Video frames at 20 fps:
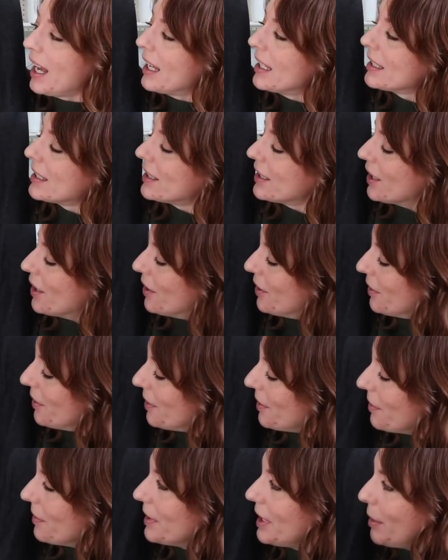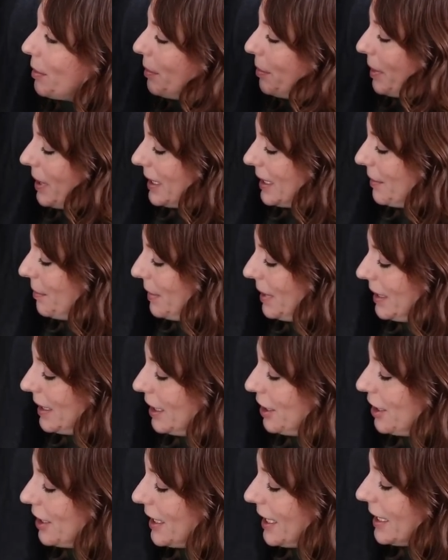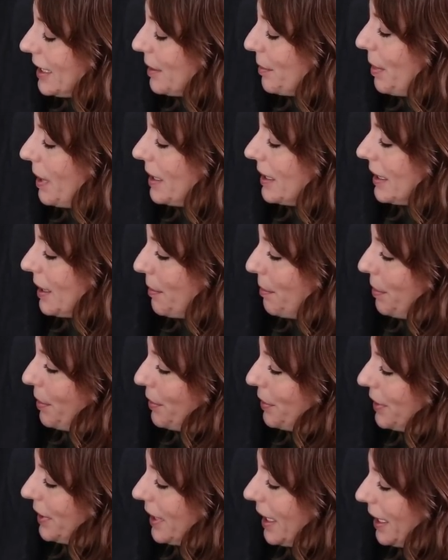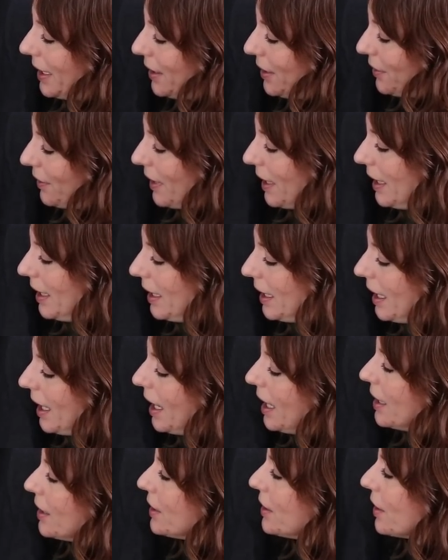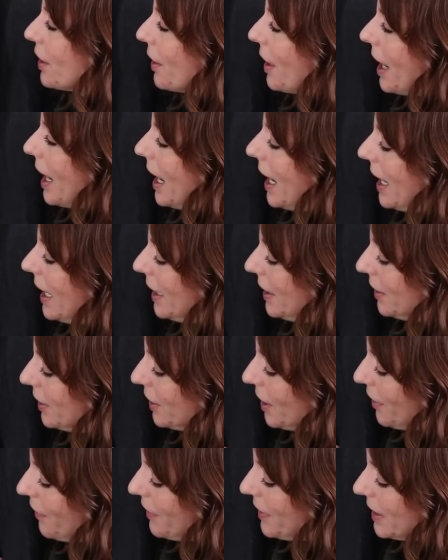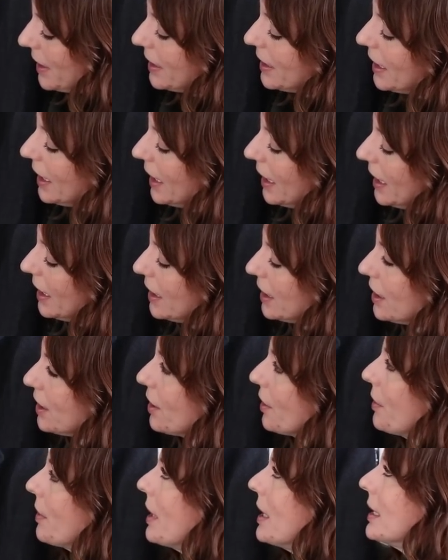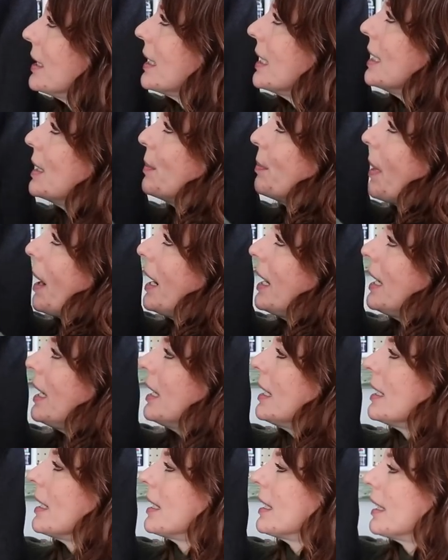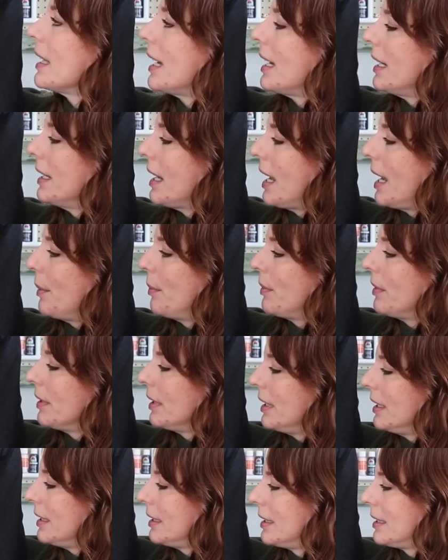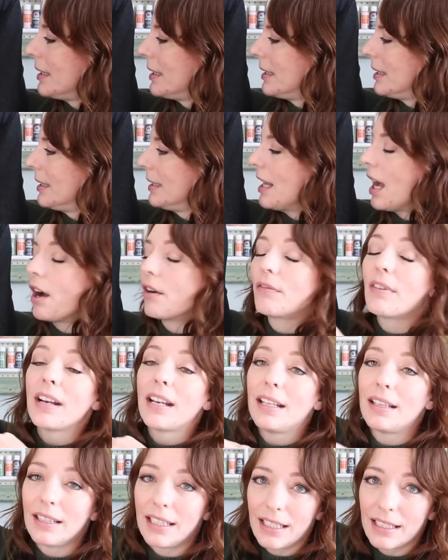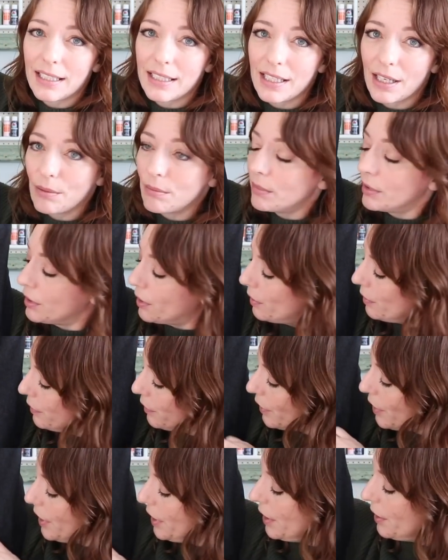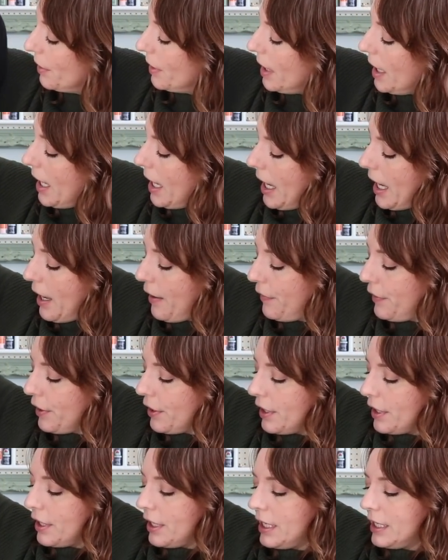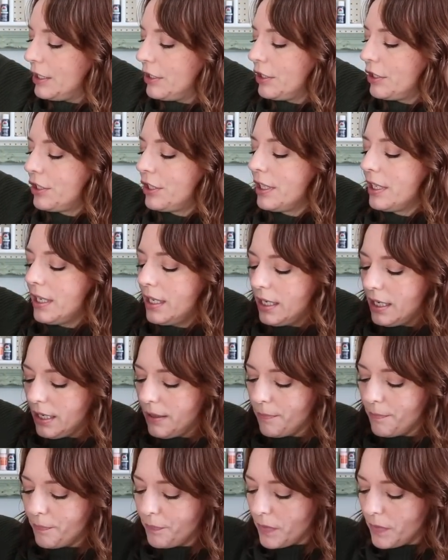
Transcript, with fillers: So double-breasted means it just has the buttons on both sides, right? So I love this thing. It's so nice. It's by Incline. I will, it's already linked down below for you if you're interested in it.